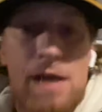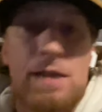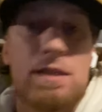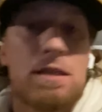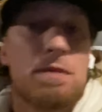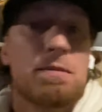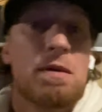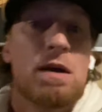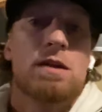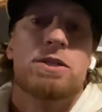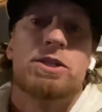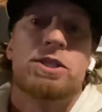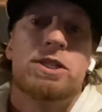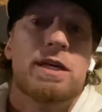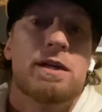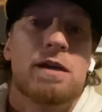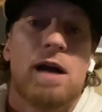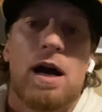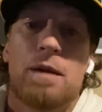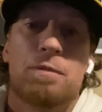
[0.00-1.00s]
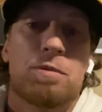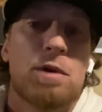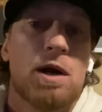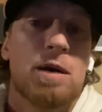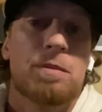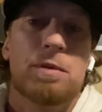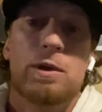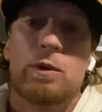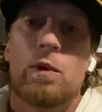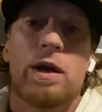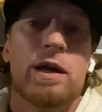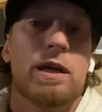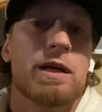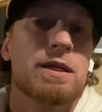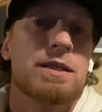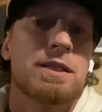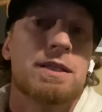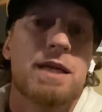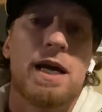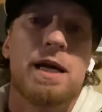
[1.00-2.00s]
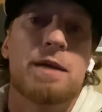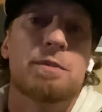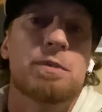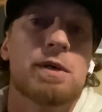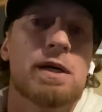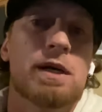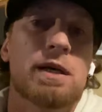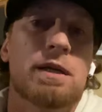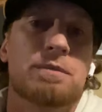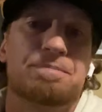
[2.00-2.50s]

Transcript: some other shit I probably wanted to say, but